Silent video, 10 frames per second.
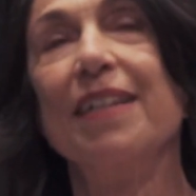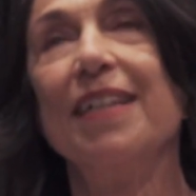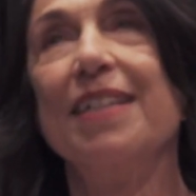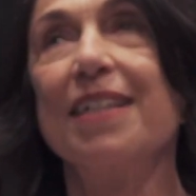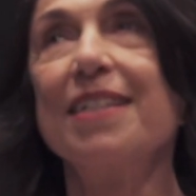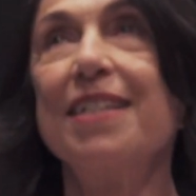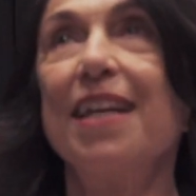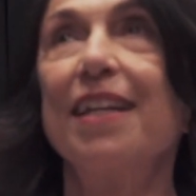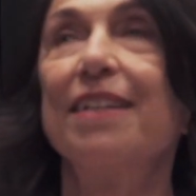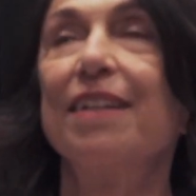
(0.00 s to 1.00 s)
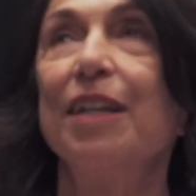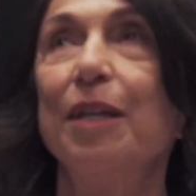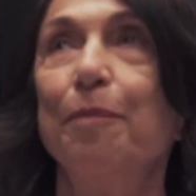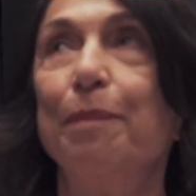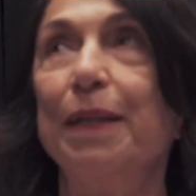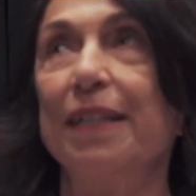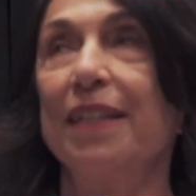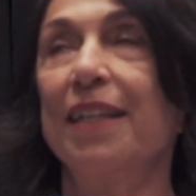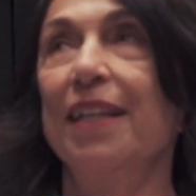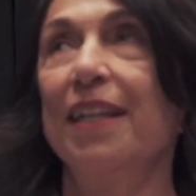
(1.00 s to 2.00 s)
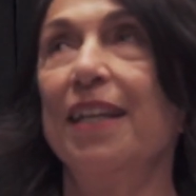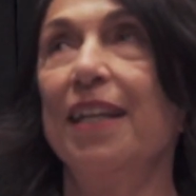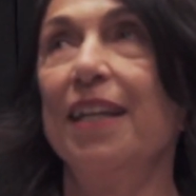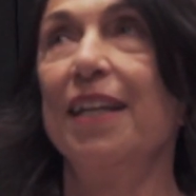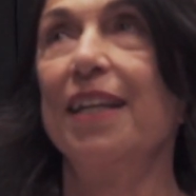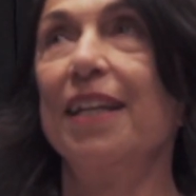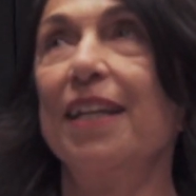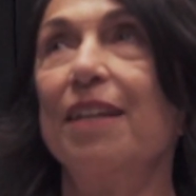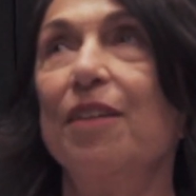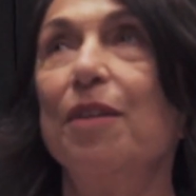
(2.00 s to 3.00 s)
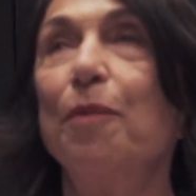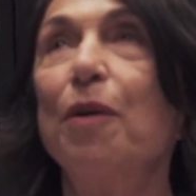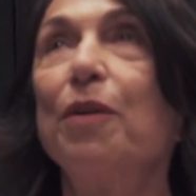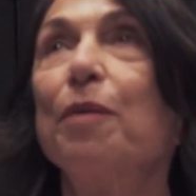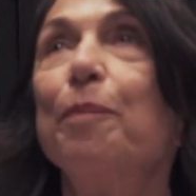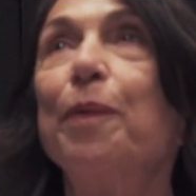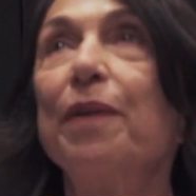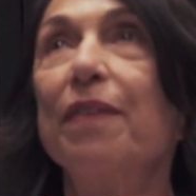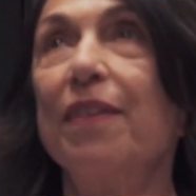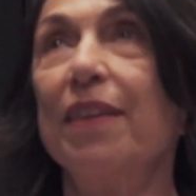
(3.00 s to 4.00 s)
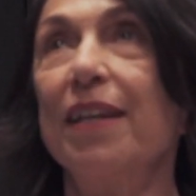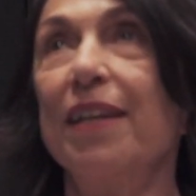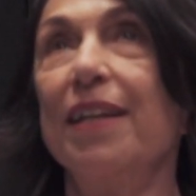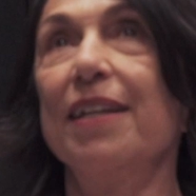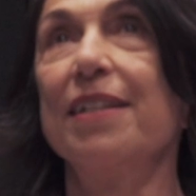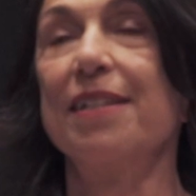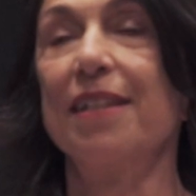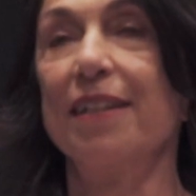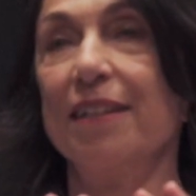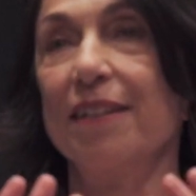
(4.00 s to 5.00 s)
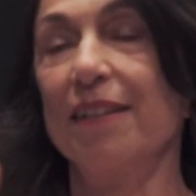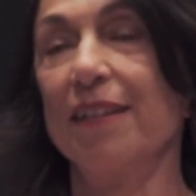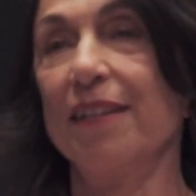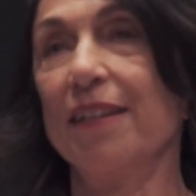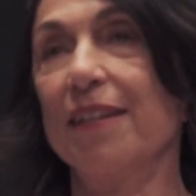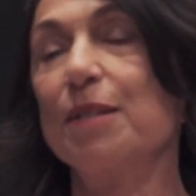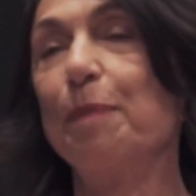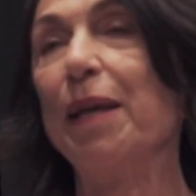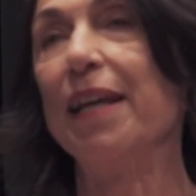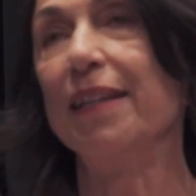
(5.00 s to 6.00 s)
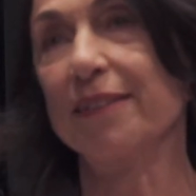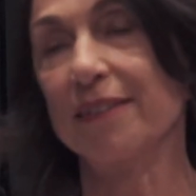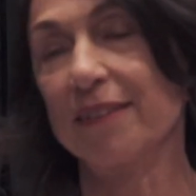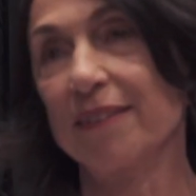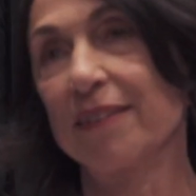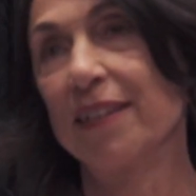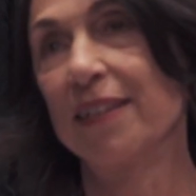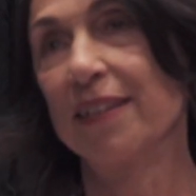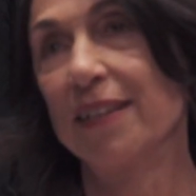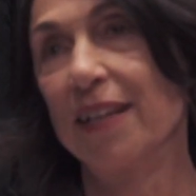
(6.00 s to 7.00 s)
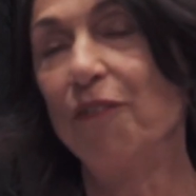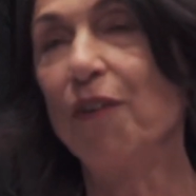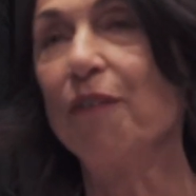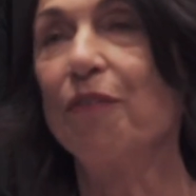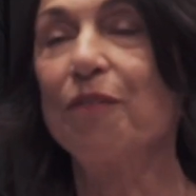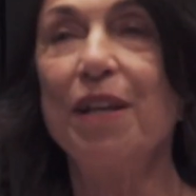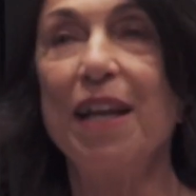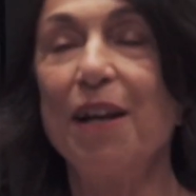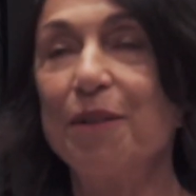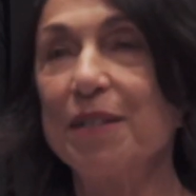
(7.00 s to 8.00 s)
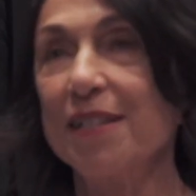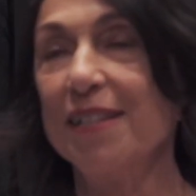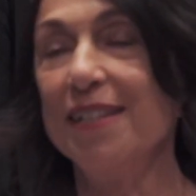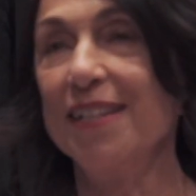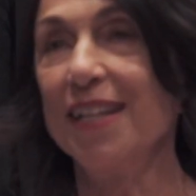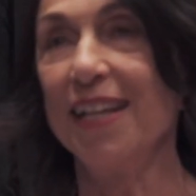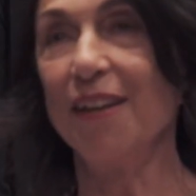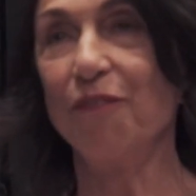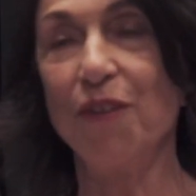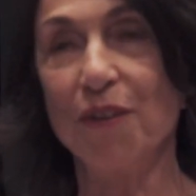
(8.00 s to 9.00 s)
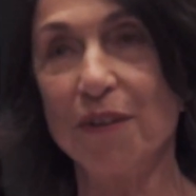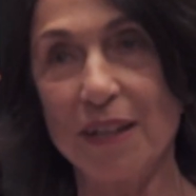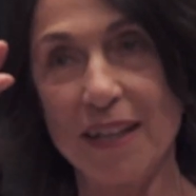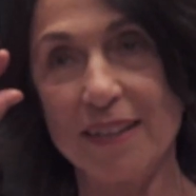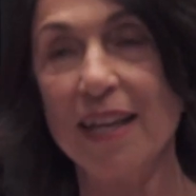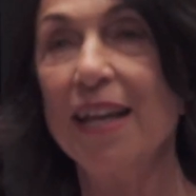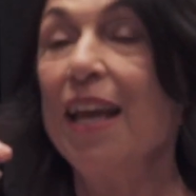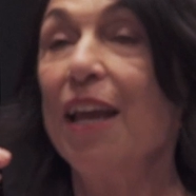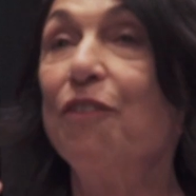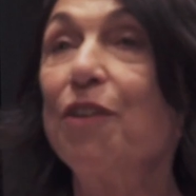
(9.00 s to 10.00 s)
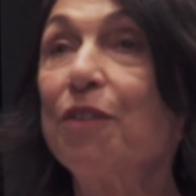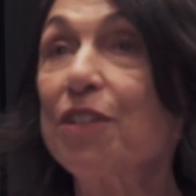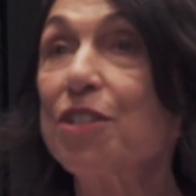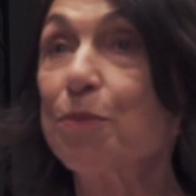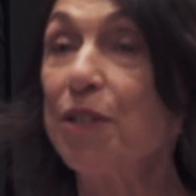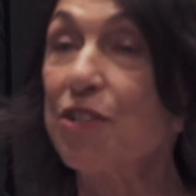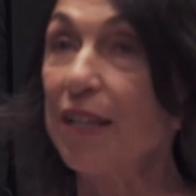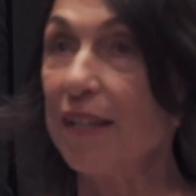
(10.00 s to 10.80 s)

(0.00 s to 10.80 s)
It does take time, but the more important thing is the space. If you have 3 hours in a day, if you can switch